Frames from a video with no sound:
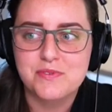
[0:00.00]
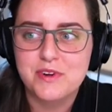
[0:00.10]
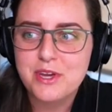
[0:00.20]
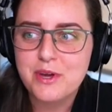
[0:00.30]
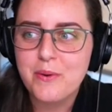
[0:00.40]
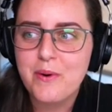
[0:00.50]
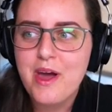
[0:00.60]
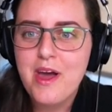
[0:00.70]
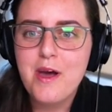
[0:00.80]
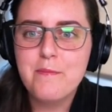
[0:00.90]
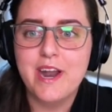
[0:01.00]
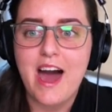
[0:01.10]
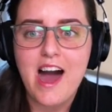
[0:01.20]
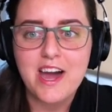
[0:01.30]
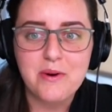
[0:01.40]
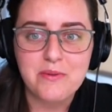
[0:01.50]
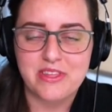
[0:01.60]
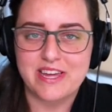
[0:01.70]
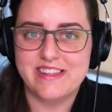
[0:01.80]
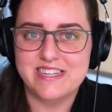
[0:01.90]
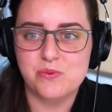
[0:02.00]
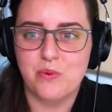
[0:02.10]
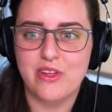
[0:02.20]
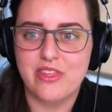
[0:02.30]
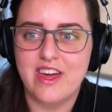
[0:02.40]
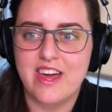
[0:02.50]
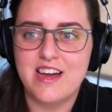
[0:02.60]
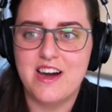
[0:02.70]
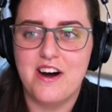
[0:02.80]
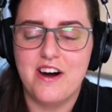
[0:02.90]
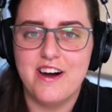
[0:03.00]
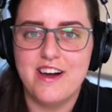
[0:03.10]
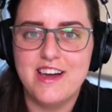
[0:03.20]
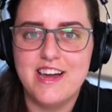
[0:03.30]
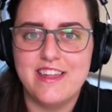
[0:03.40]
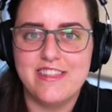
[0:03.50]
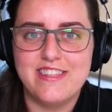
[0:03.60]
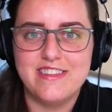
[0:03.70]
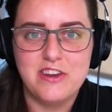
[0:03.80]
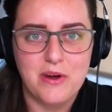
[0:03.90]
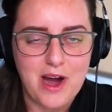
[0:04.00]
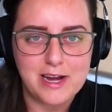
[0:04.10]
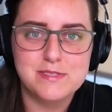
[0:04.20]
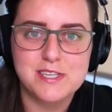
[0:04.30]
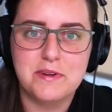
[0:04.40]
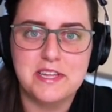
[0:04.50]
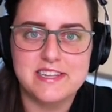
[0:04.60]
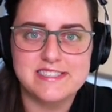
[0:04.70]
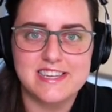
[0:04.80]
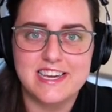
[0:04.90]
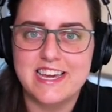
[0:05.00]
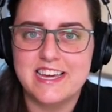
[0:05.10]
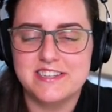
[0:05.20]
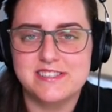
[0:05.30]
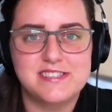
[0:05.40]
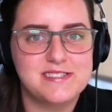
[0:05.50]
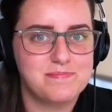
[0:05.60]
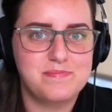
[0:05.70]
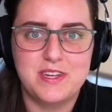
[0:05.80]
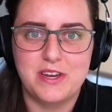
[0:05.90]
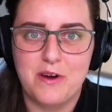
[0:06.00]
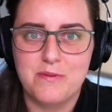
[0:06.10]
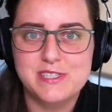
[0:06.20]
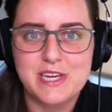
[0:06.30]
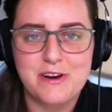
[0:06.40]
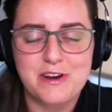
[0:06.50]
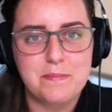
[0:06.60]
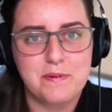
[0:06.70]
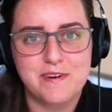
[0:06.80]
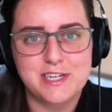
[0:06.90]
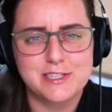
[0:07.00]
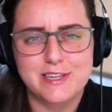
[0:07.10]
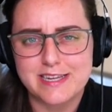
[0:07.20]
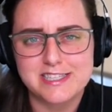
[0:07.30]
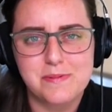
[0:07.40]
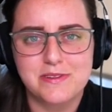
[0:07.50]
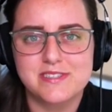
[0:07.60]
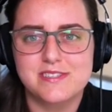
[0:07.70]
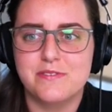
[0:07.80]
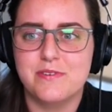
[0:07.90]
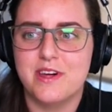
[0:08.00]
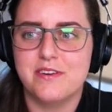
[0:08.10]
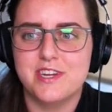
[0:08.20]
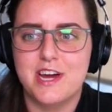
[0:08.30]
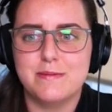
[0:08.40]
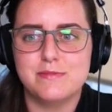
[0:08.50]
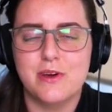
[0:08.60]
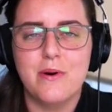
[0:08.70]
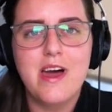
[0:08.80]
for you, but I don't think that's worth it. And, I'm somebody that's like in a, security profession that thinks about this stuff a lot of times. So